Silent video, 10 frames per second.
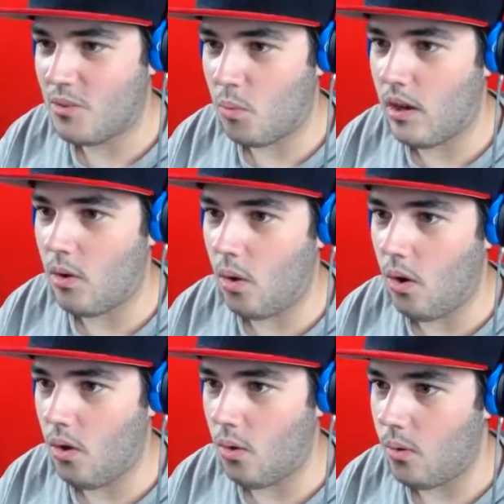What?
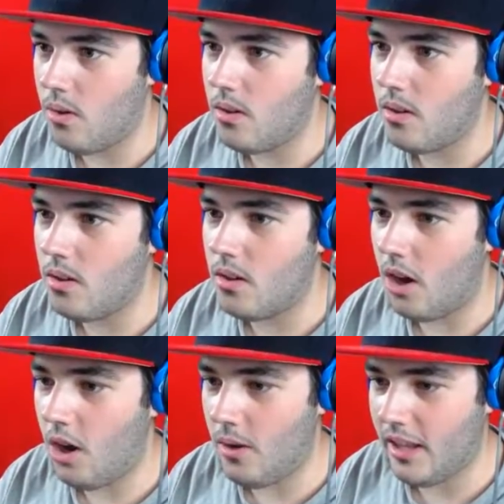Oh.
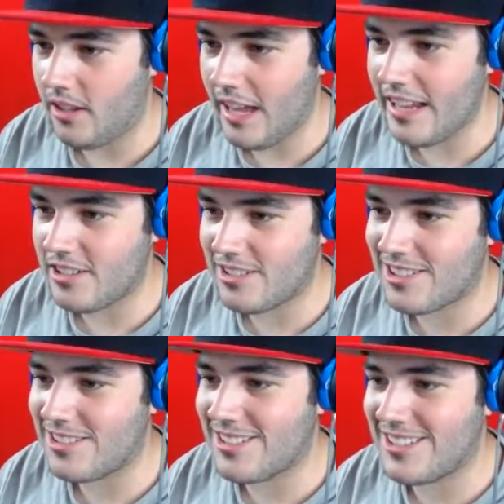Oh, hell, hey! I'm out of here,